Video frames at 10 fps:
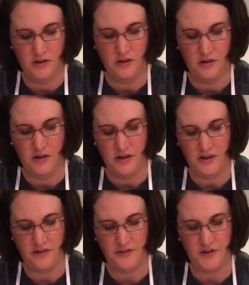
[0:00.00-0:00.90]
And
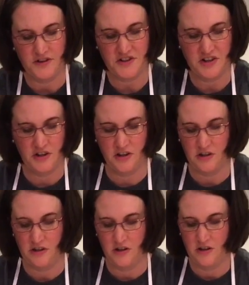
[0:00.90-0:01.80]
if there's
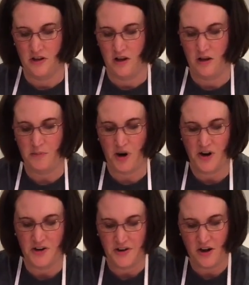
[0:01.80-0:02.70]
a
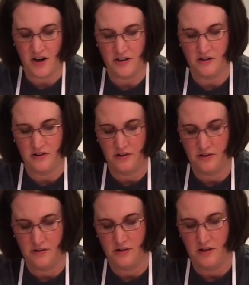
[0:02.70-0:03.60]
part not
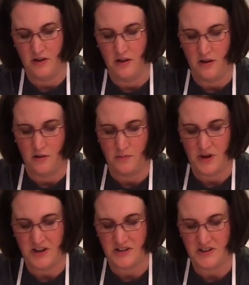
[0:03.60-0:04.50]

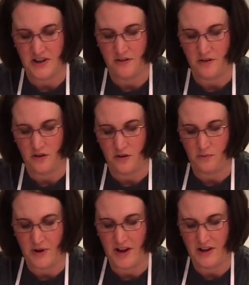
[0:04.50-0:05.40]
pressed down all the
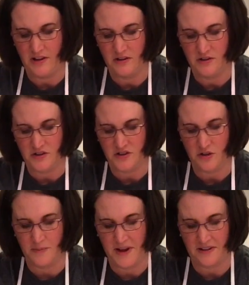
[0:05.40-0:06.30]
way, just go
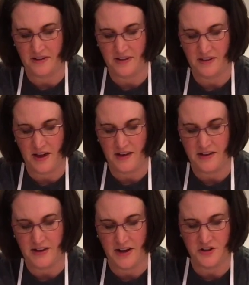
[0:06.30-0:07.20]
back like that
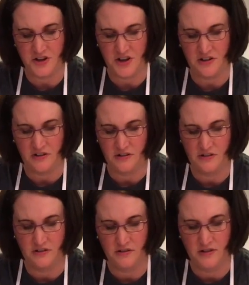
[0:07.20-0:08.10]
and catch it.
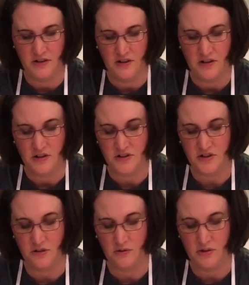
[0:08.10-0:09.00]

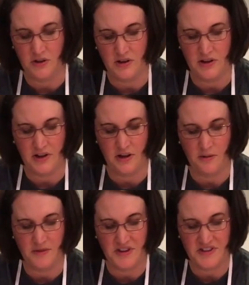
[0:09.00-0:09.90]
So
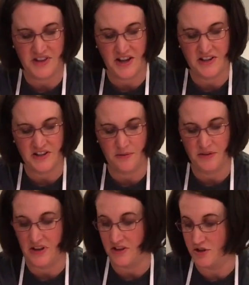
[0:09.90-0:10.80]
in this case, I
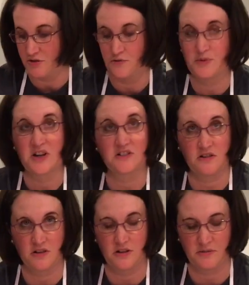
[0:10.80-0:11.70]
would need to press
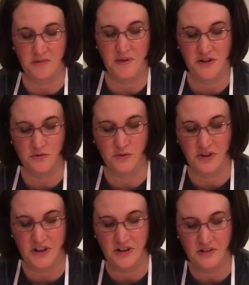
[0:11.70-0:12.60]
harder with the tool
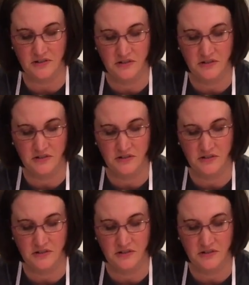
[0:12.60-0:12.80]
here.